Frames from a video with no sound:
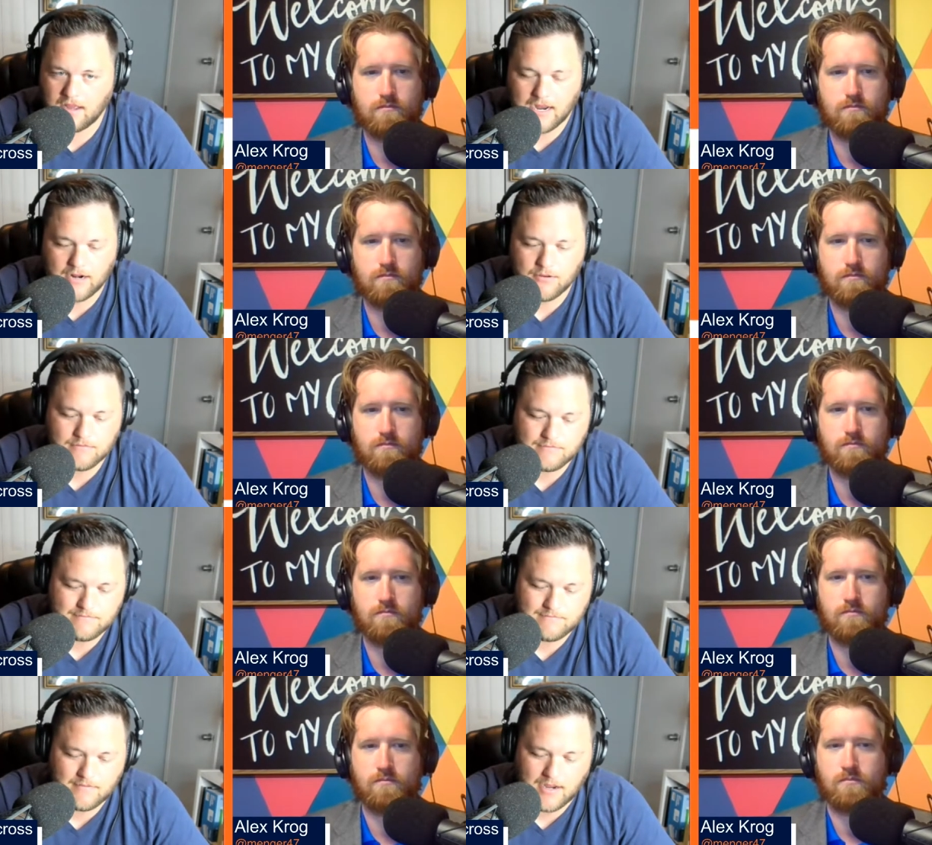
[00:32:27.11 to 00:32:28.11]
Speaker 1: I don't
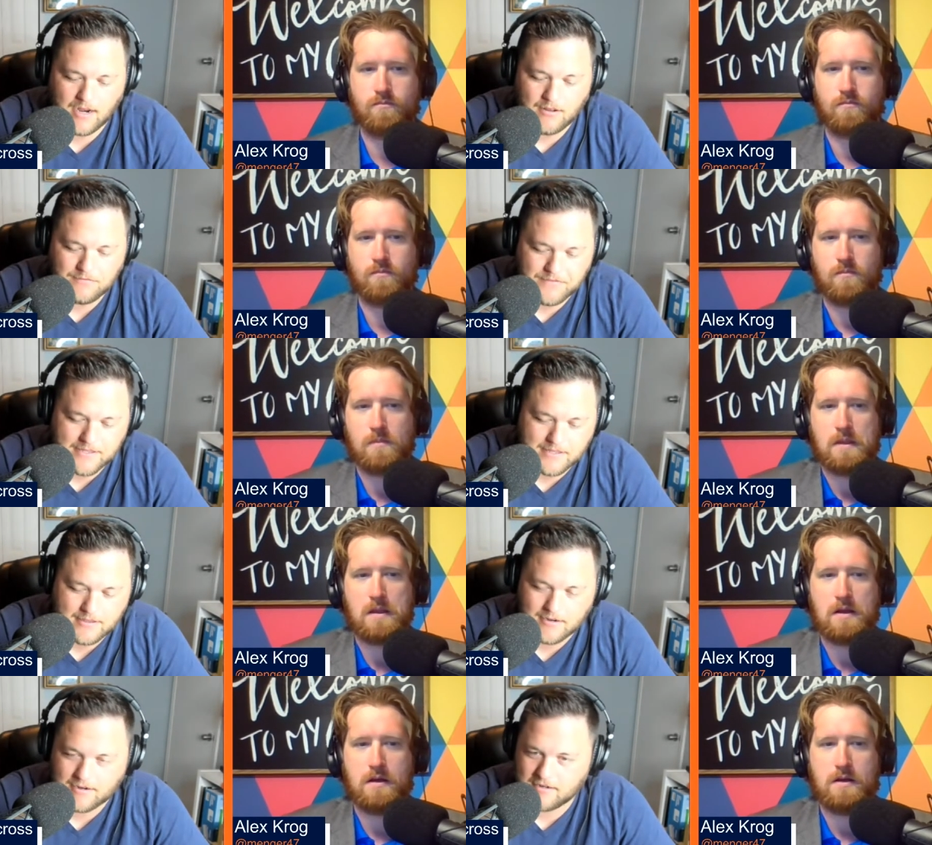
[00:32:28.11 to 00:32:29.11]
I don't think
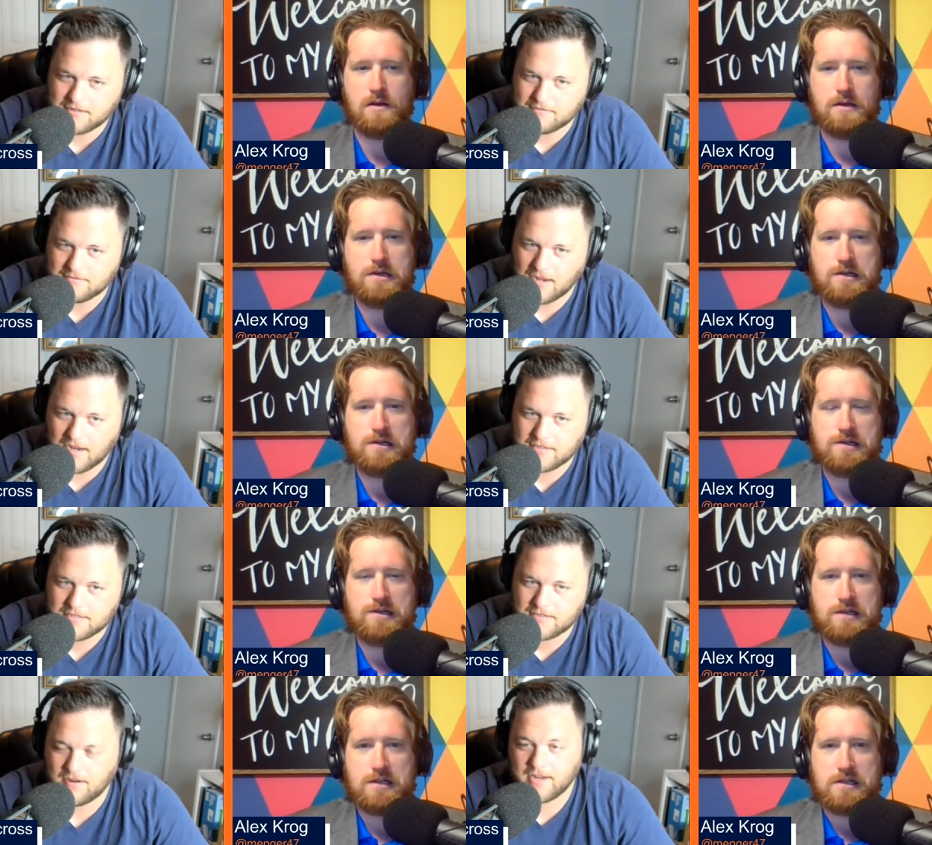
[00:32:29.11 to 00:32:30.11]
that they're going to
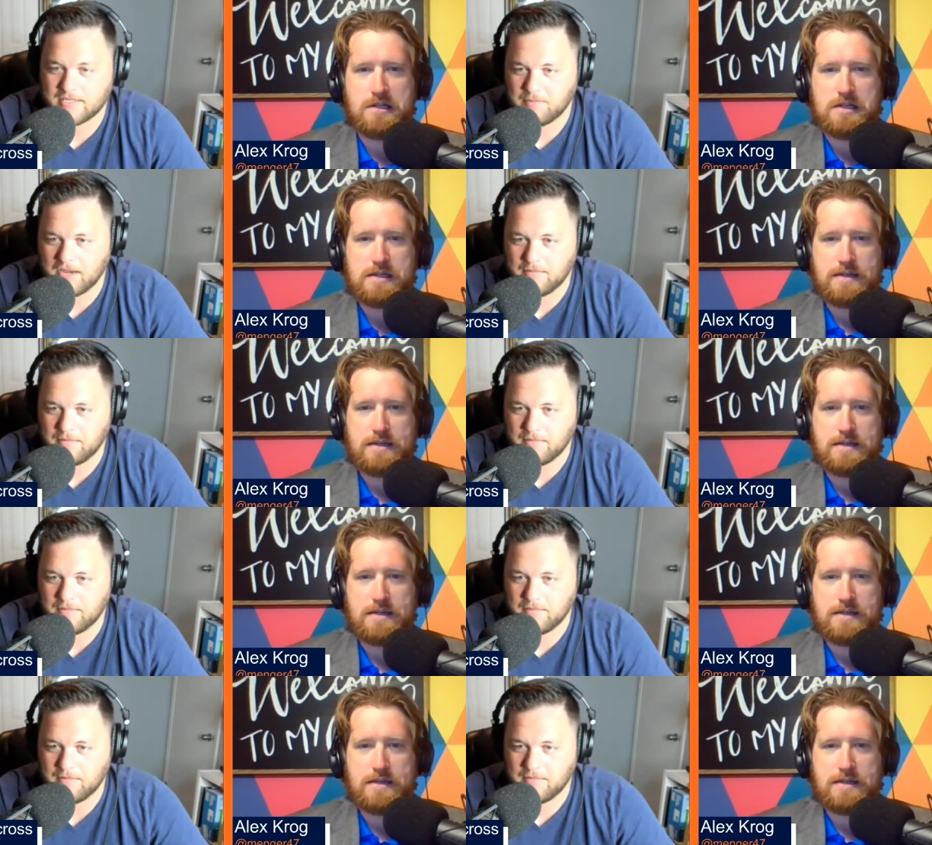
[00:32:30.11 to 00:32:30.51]
honest. I guess my